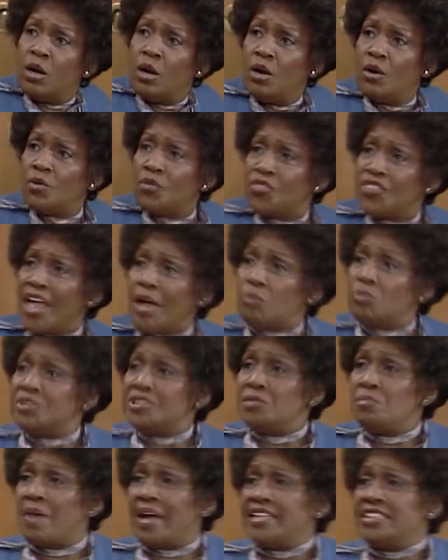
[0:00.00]
Oh, that
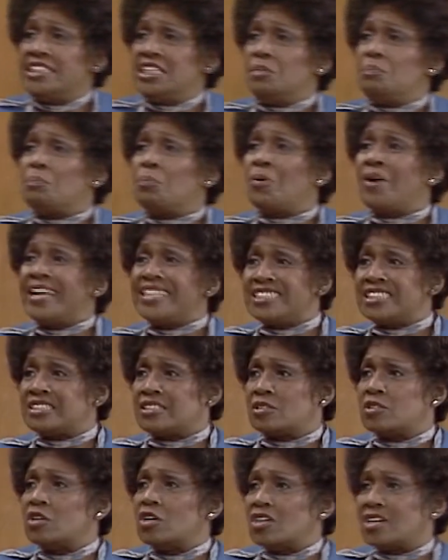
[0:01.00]
was my
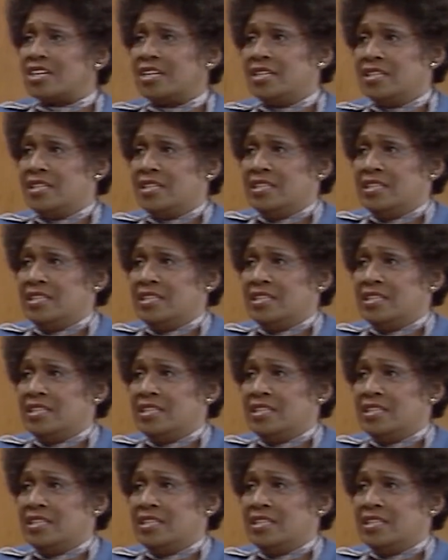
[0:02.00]
depressed look.